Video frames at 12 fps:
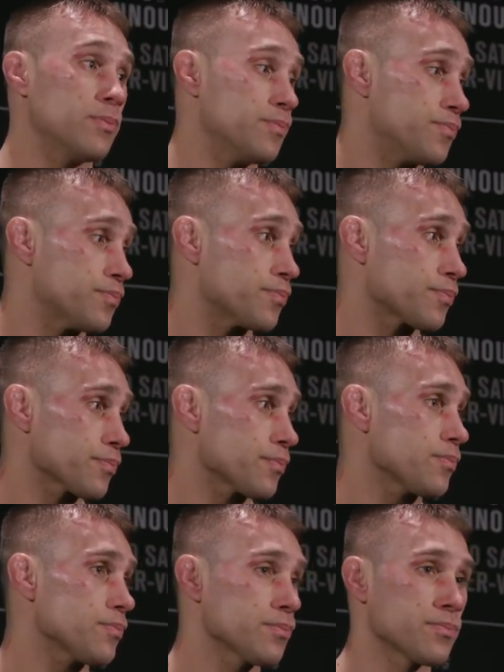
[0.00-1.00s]
Did you
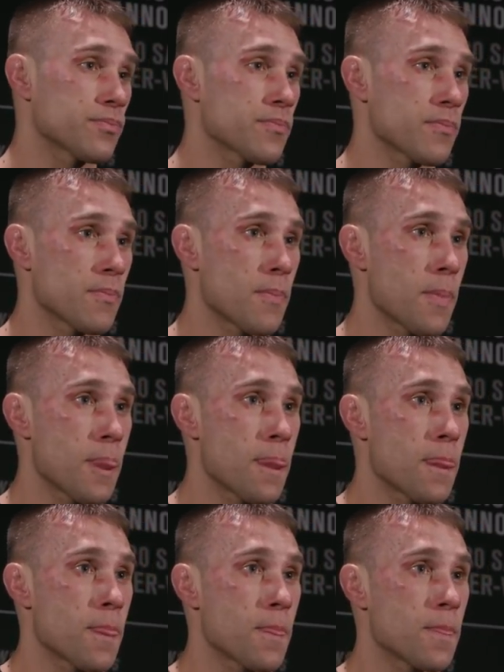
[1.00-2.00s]
have any butterflies as you were
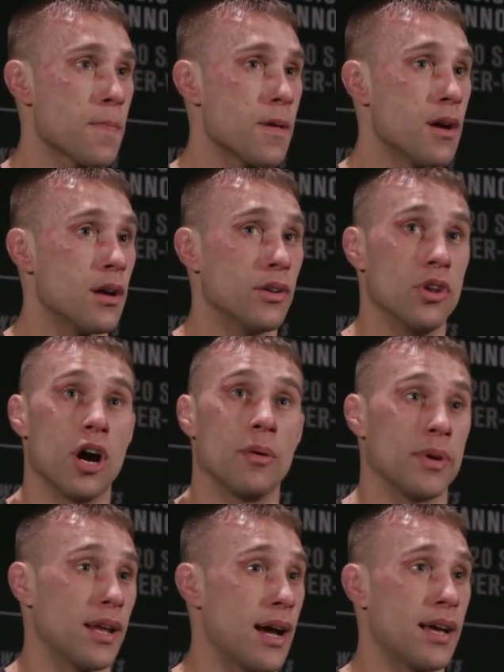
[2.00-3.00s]
walking out? No,
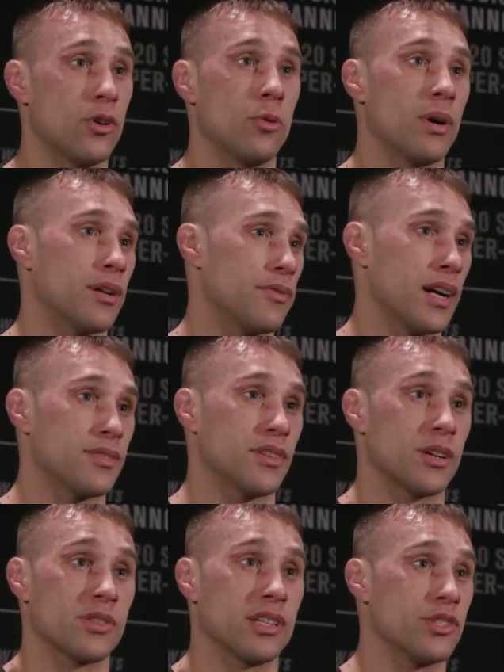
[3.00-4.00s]
man, I had no butterflies. I
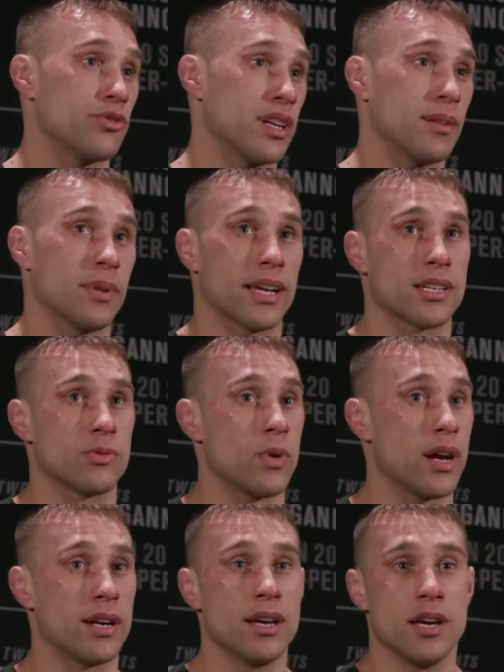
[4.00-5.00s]
felt like I was in a dream. Like it's
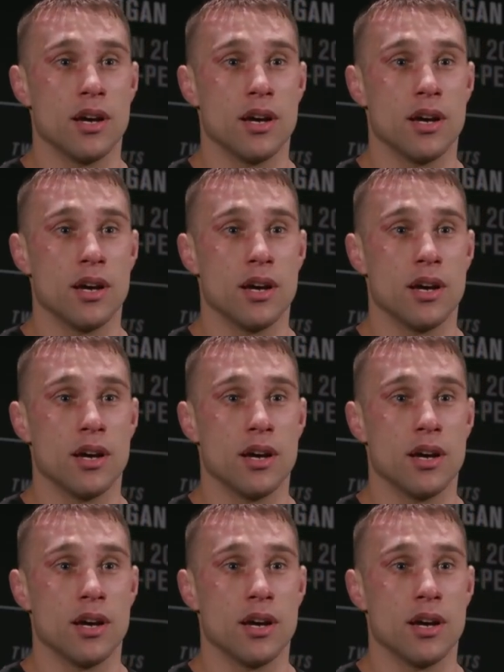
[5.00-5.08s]
weird.